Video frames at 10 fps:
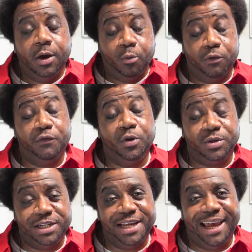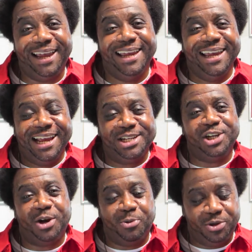review today and
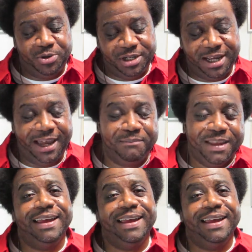share with you today.